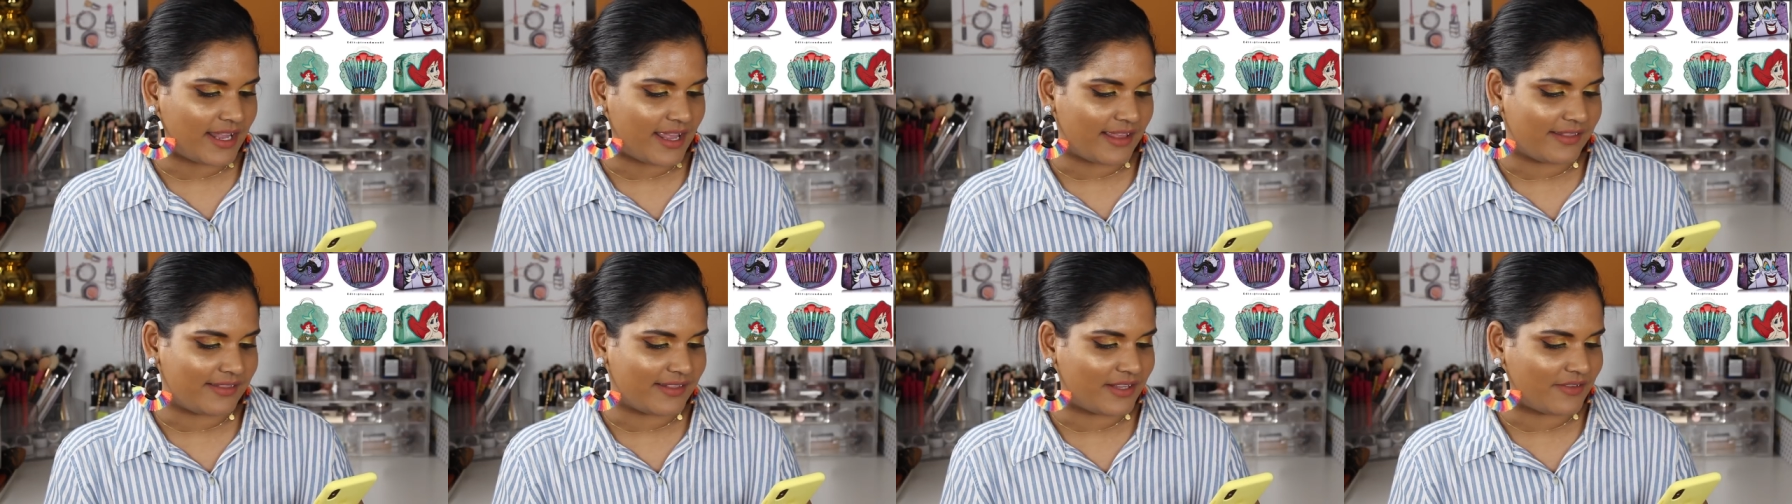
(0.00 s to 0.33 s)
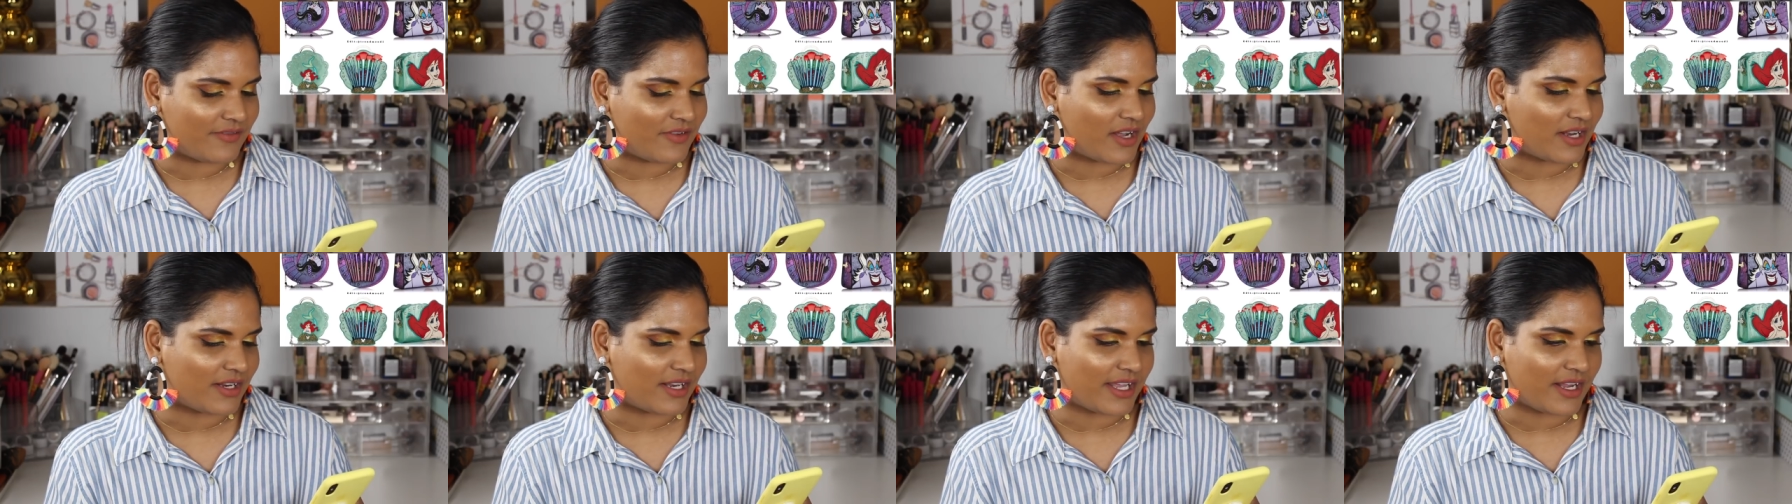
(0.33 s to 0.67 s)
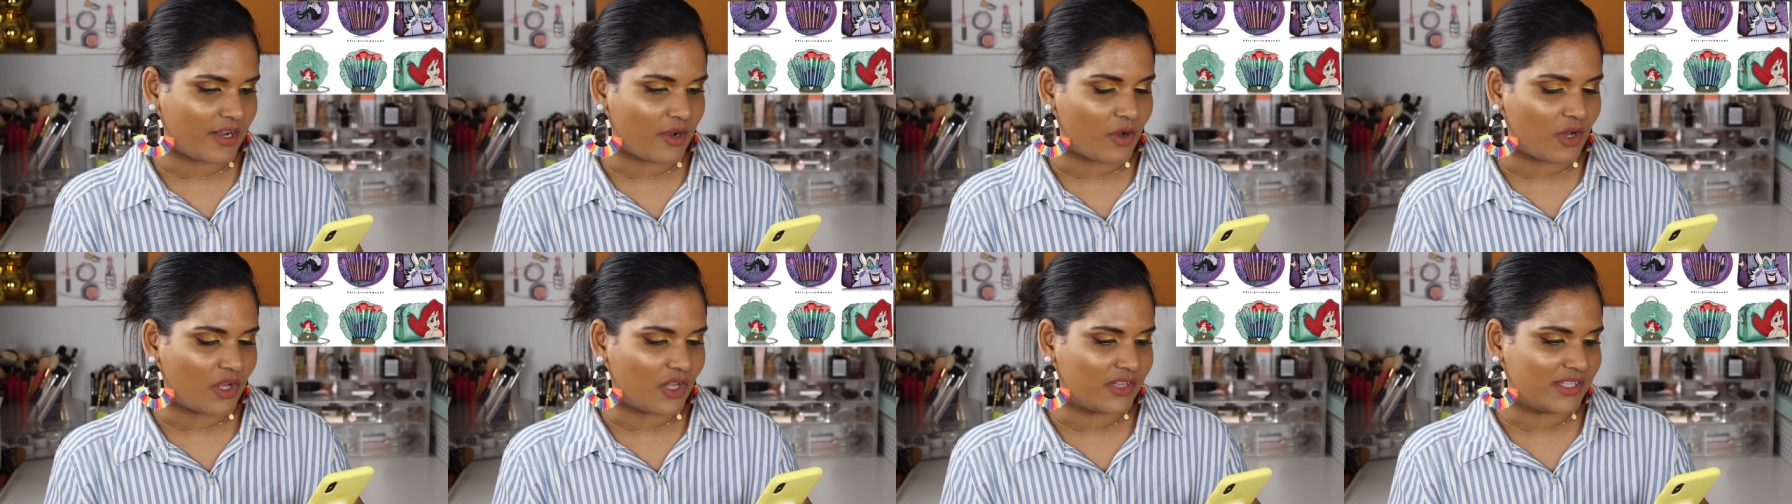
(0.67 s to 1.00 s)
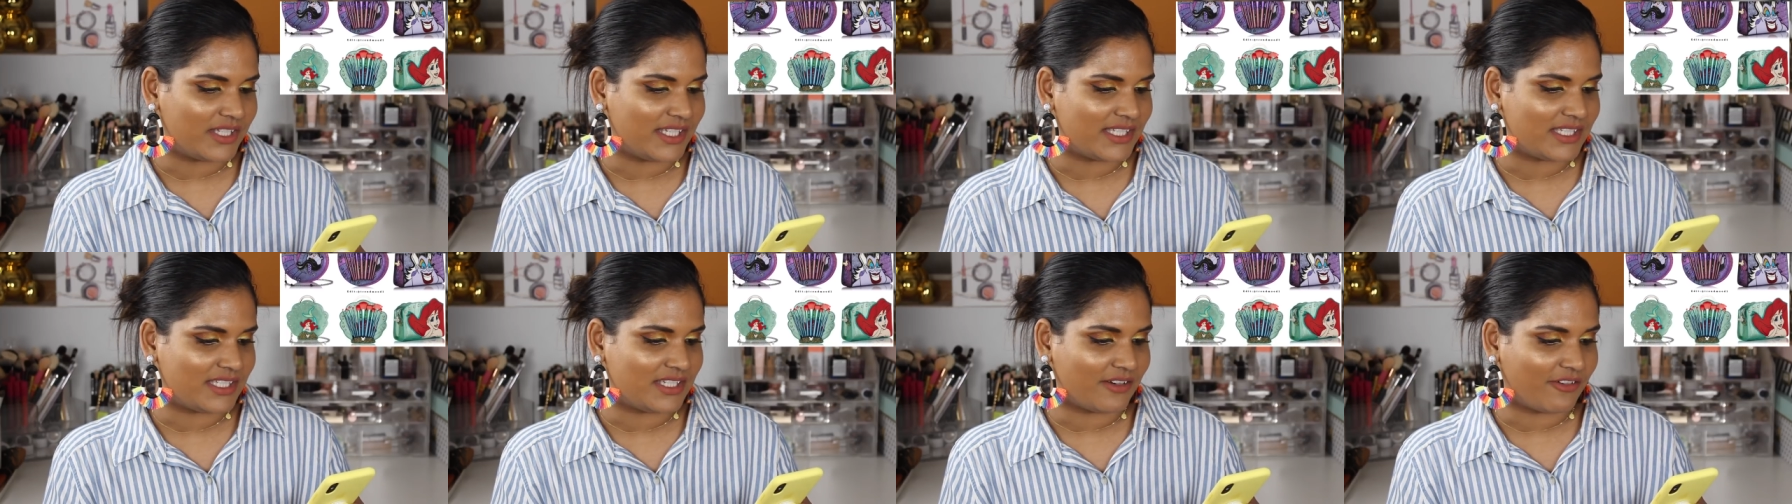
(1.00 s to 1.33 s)
and they've got like all
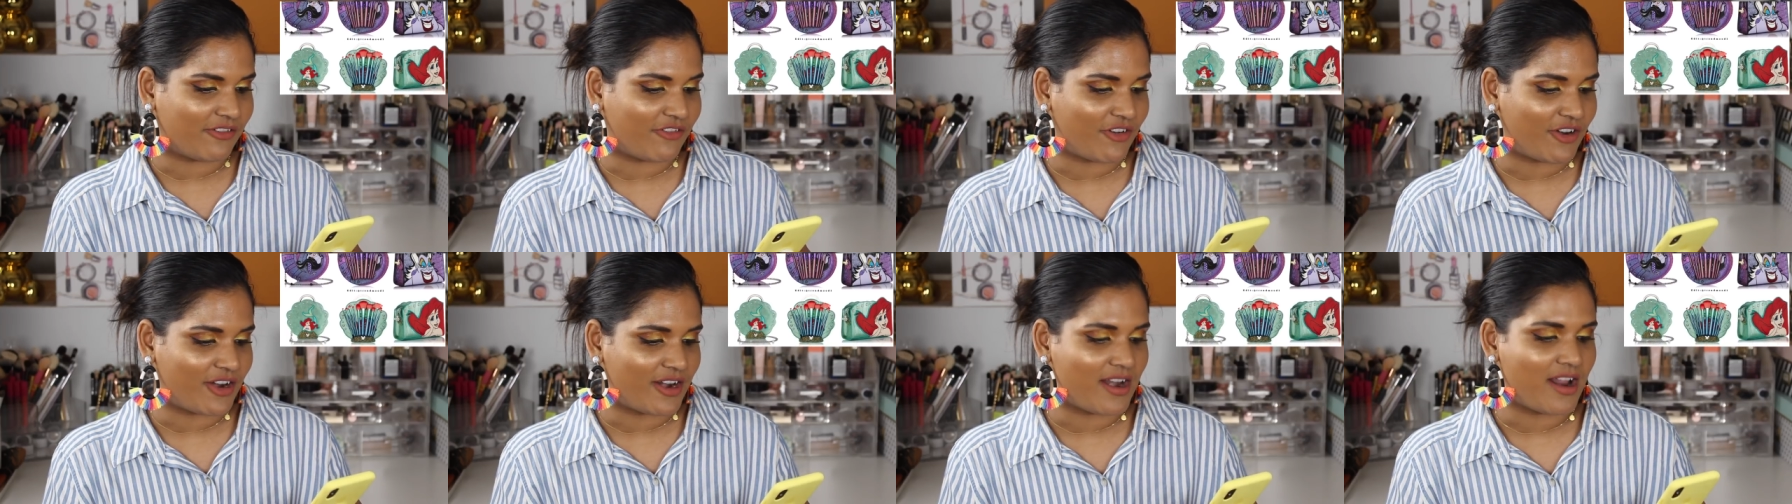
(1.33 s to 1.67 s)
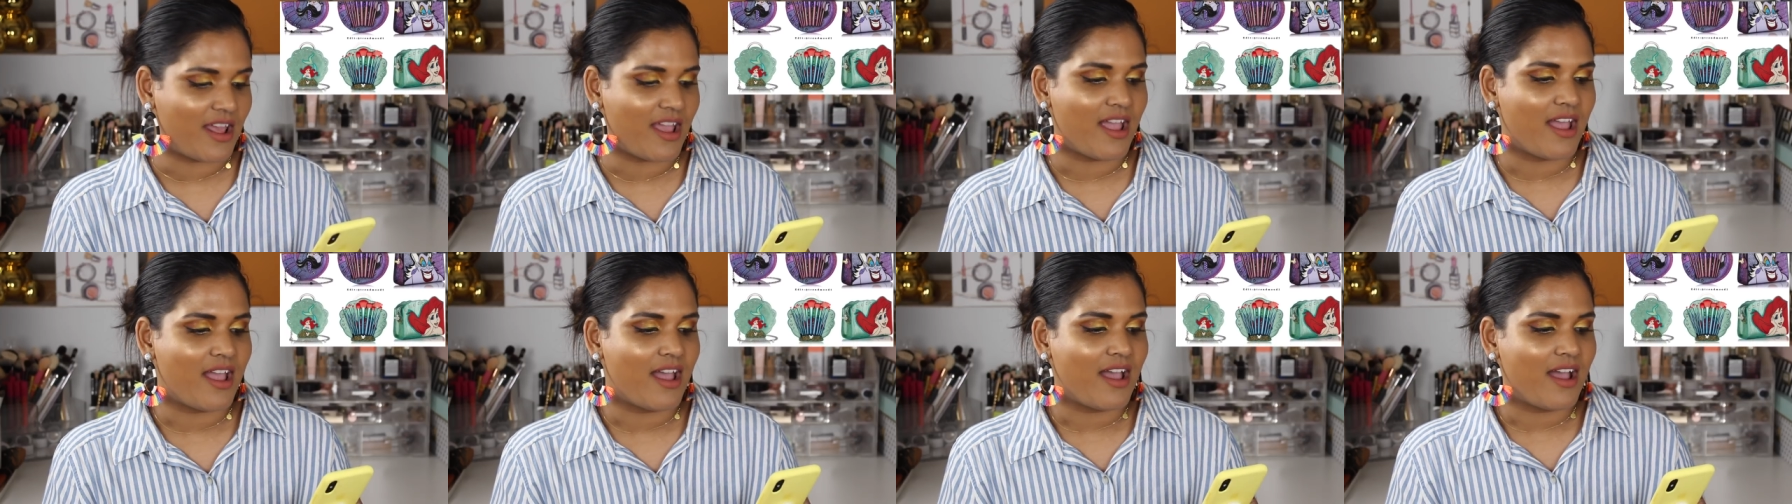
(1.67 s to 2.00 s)
these different